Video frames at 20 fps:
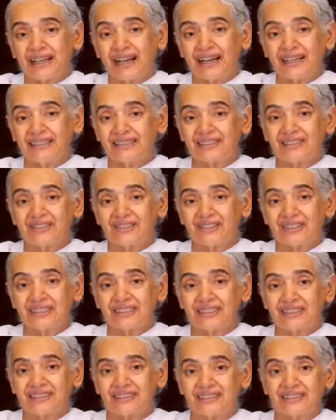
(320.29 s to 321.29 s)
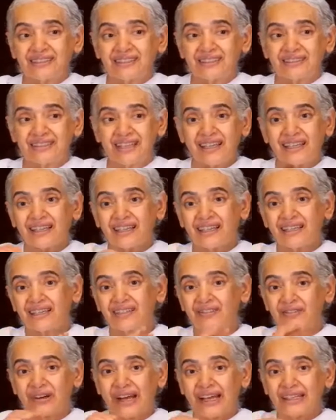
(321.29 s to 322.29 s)
The eyes are just taking
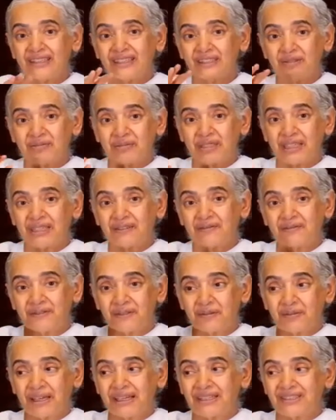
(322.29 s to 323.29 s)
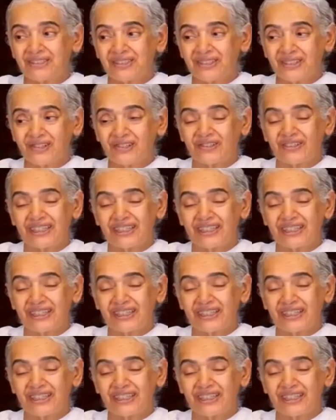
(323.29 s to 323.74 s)
in random information,